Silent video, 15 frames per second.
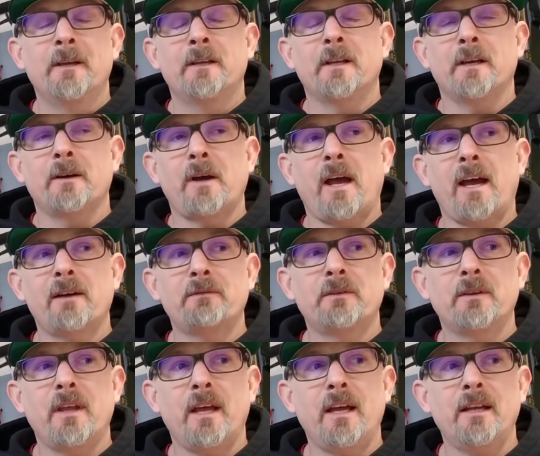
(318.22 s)
Now, after
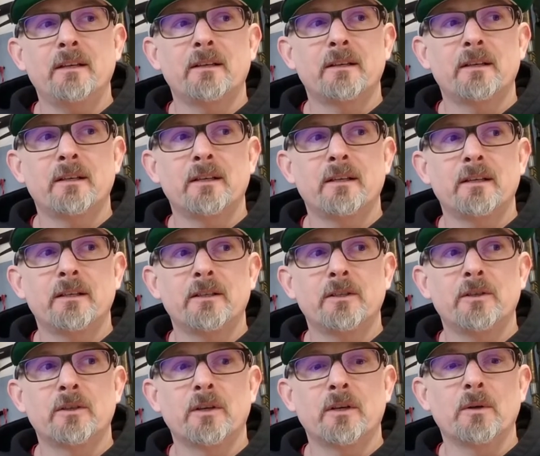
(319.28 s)
that,
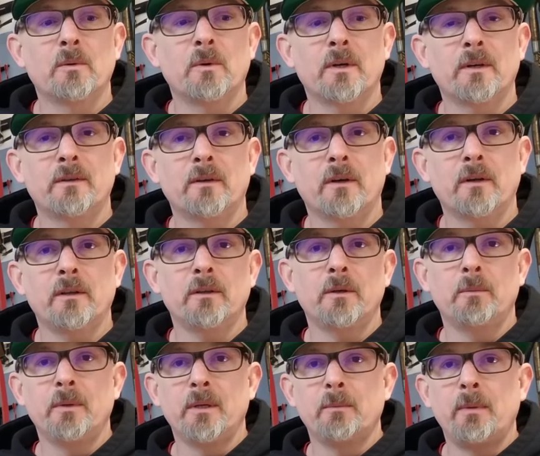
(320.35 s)
you're going to want to talk a
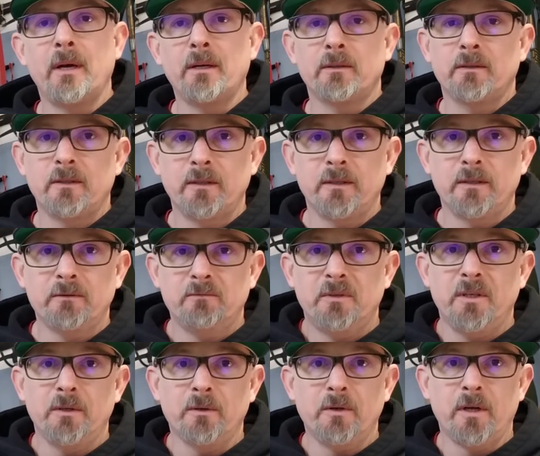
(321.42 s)
little bit about
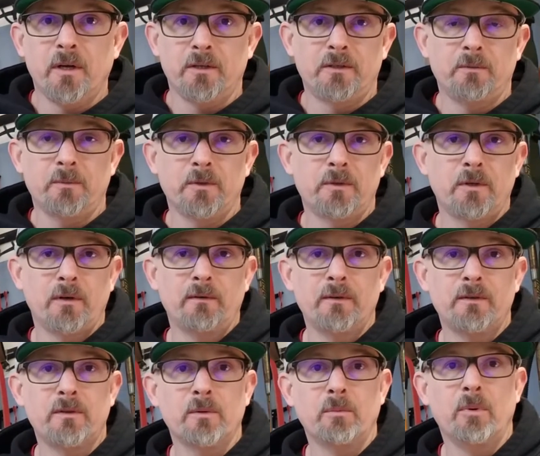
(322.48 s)
customer
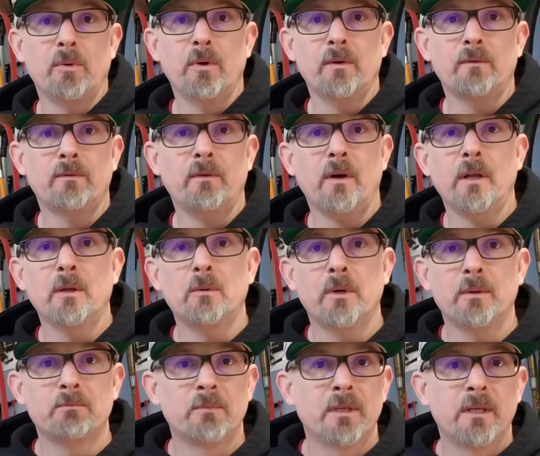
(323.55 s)
service, support,
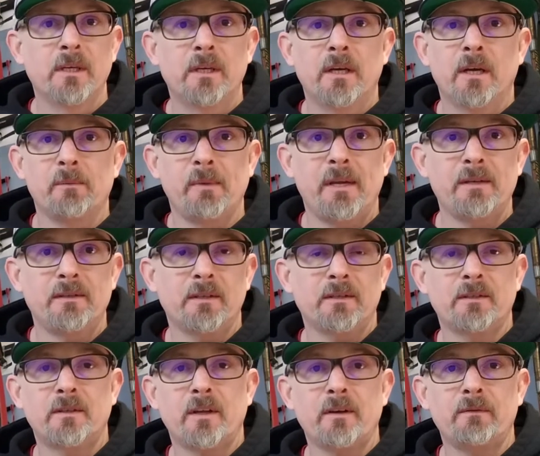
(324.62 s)
follow-up, amazing
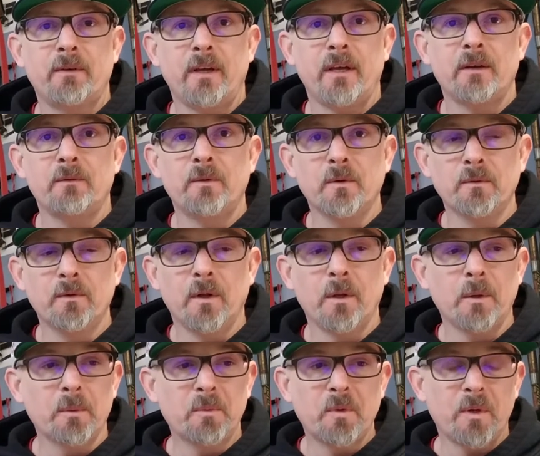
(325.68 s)
stuff. I had a few
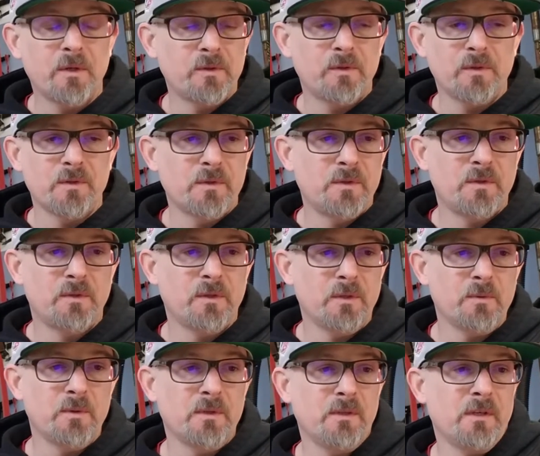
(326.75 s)
follow-up questions. It
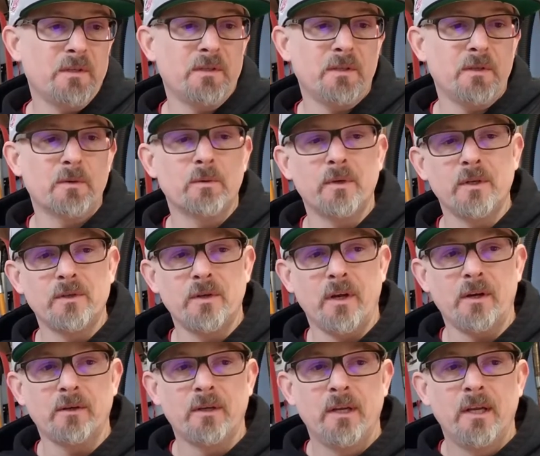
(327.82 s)
was easy to reach
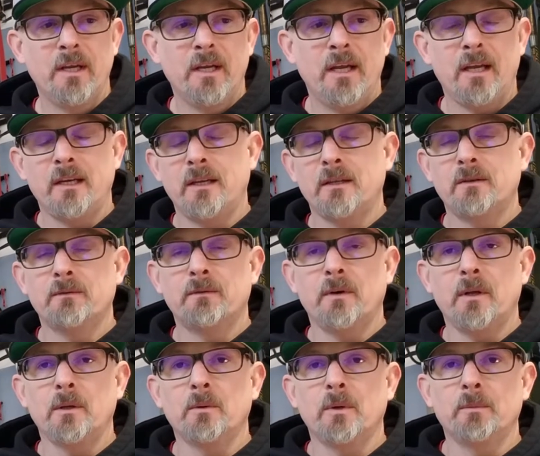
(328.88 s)
out and get the
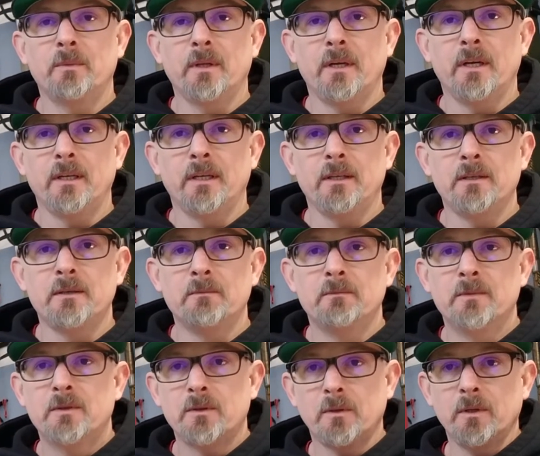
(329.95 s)
follow-up that I
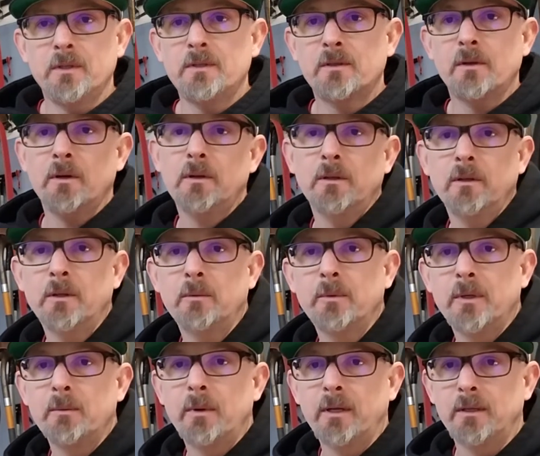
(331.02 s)
needed. So let's talk a little
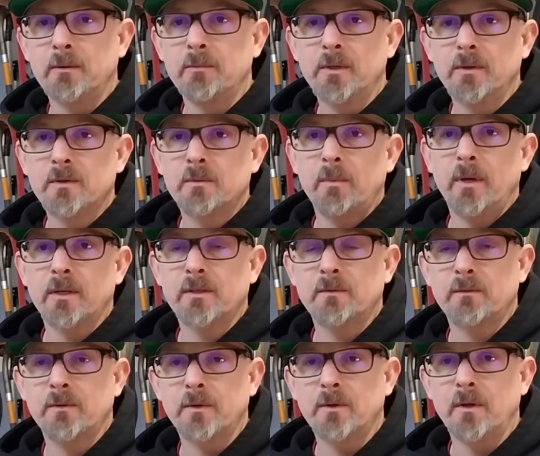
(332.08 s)
bit about the build specs
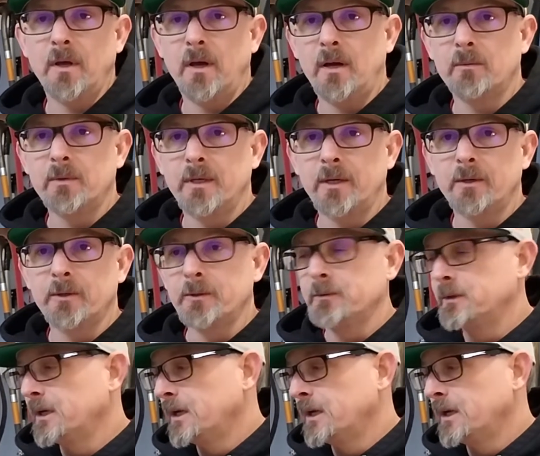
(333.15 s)
for the Habanero.